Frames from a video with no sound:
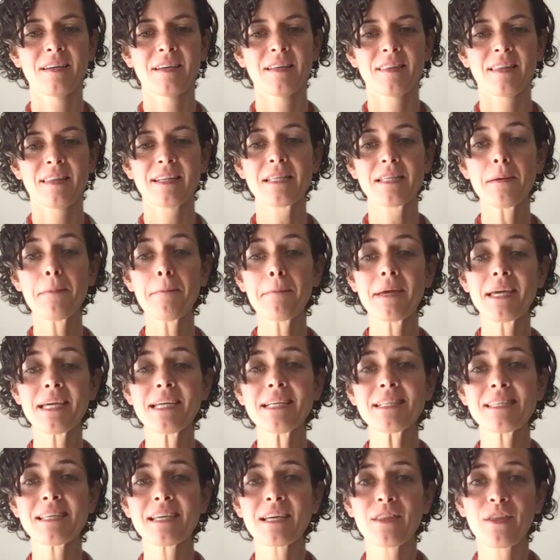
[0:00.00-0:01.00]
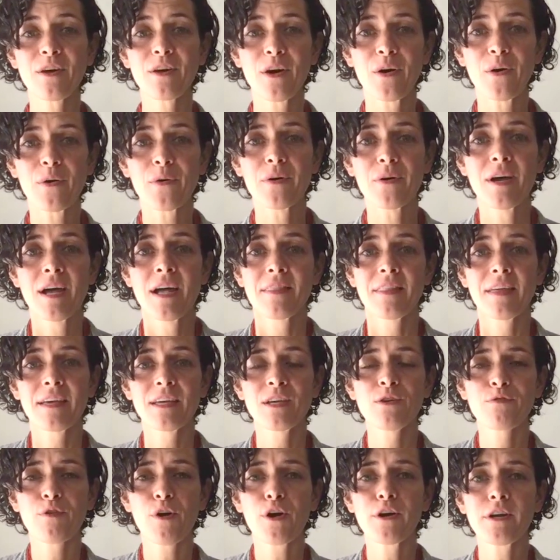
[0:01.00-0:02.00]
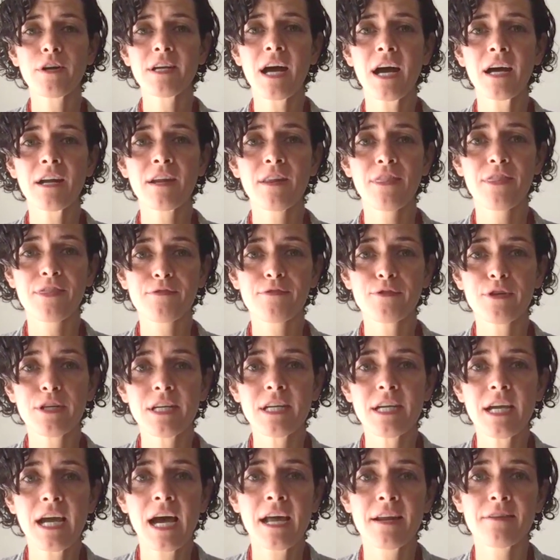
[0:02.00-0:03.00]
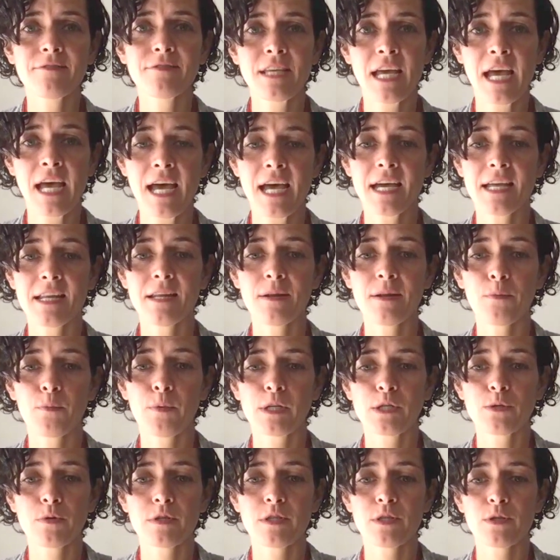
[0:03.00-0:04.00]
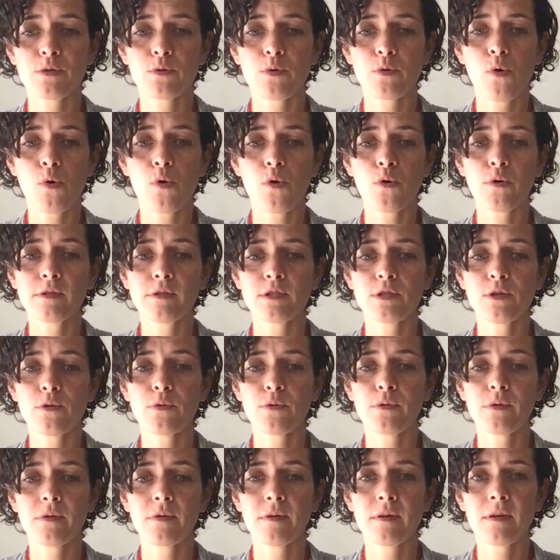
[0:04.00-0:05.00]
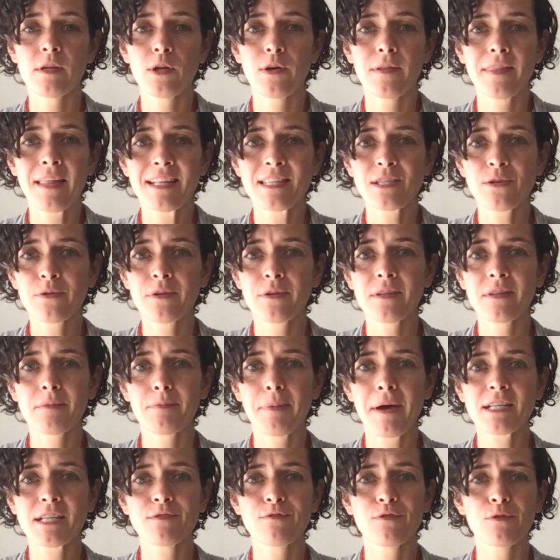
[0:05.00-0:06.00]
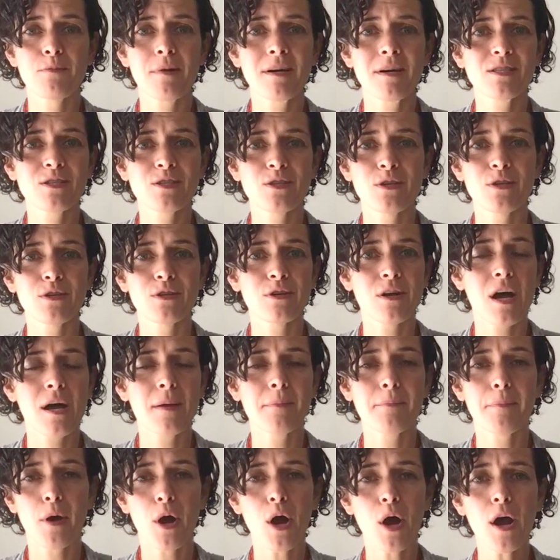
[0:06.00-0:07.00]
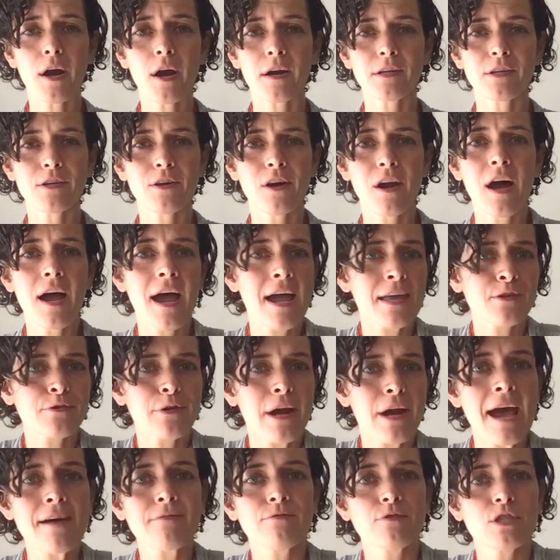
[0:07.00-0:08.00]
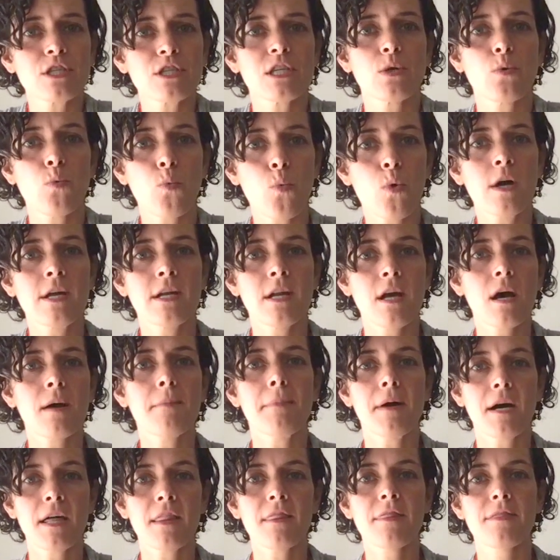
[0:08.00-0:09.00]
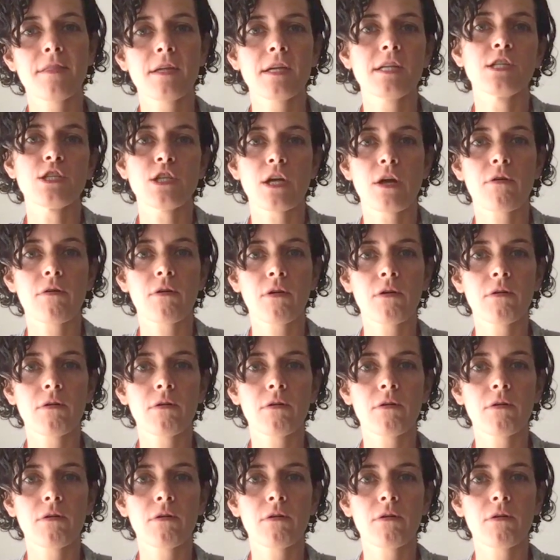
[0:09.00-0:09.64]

That's amazing though, that you've already gotten 3 out of 10, which was your goal. And so, you know, and that's only in the past few months. So you're on par. You're averaging 1 a month in general.